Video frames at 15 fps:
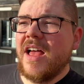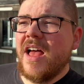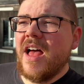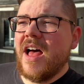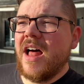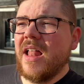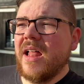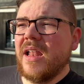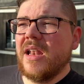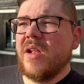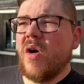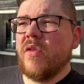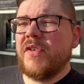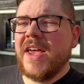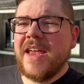a
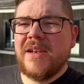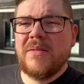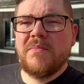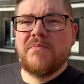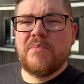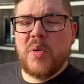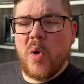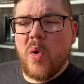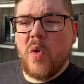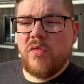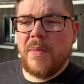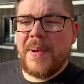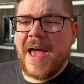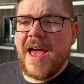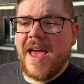lot of hidden poor
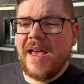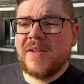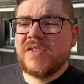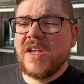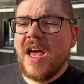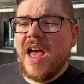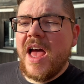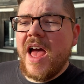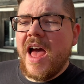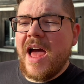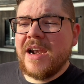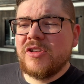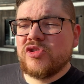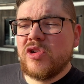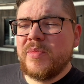repairs,
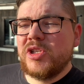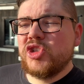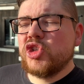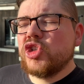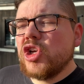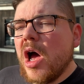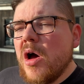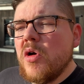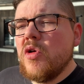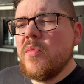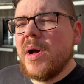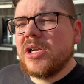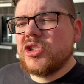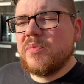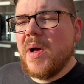and it was going to be so
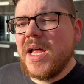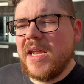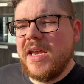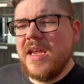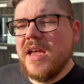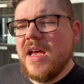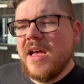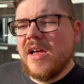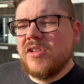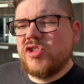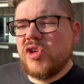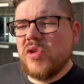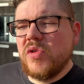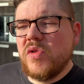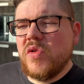much money
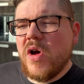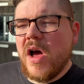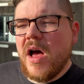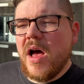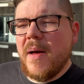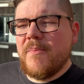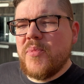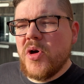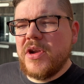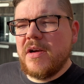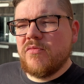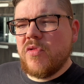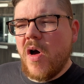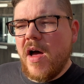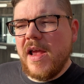to put it
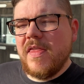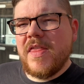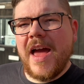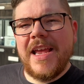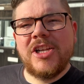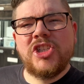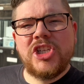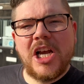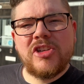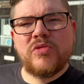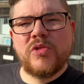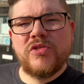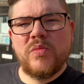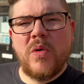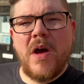right that it just
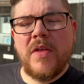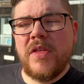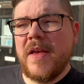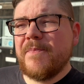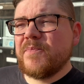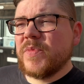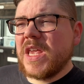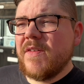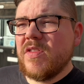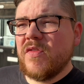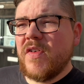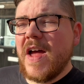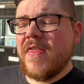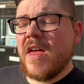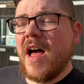wasn't worth it, given the
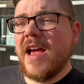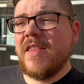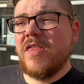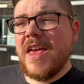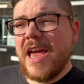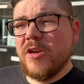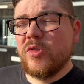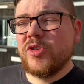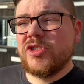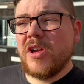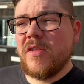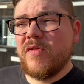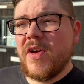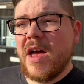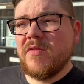fact that I then
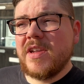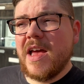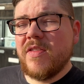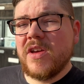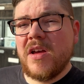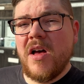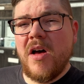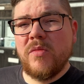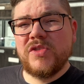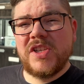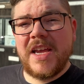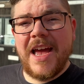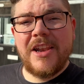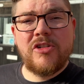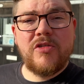also found out the car was a
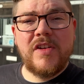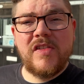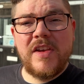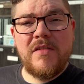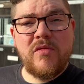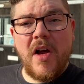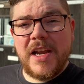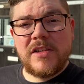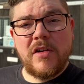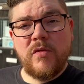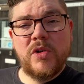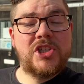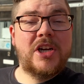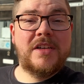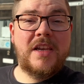Category C write-off,
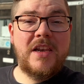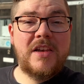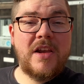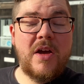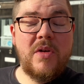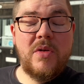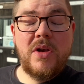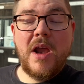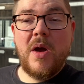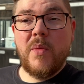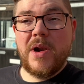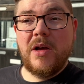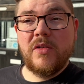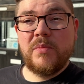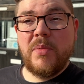which I didn't know
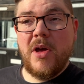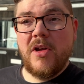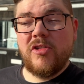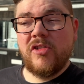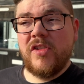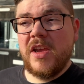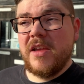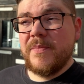when I was purchasing.